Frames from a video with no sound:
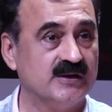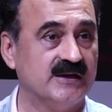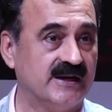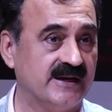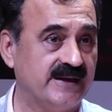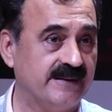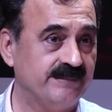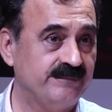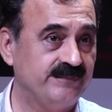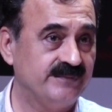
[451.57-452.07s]

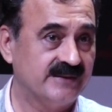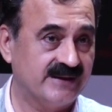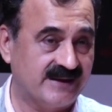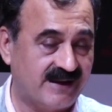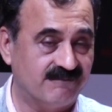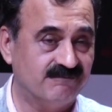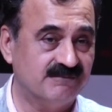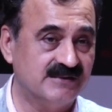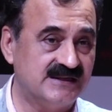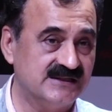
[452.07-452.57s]

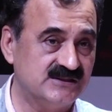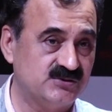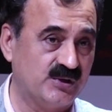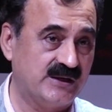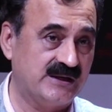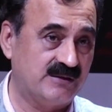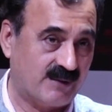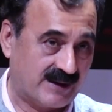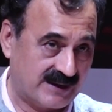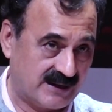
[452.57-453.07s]
Fortunately, the
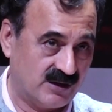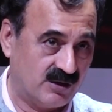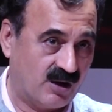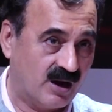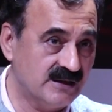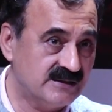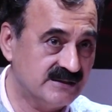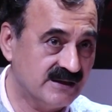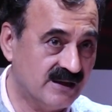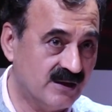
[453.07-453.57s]
government is
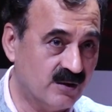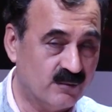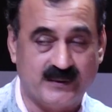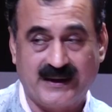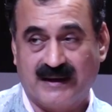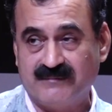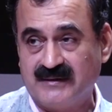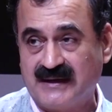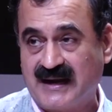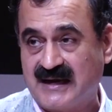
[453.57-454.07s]
doing quite a
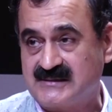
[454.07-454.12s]
lot.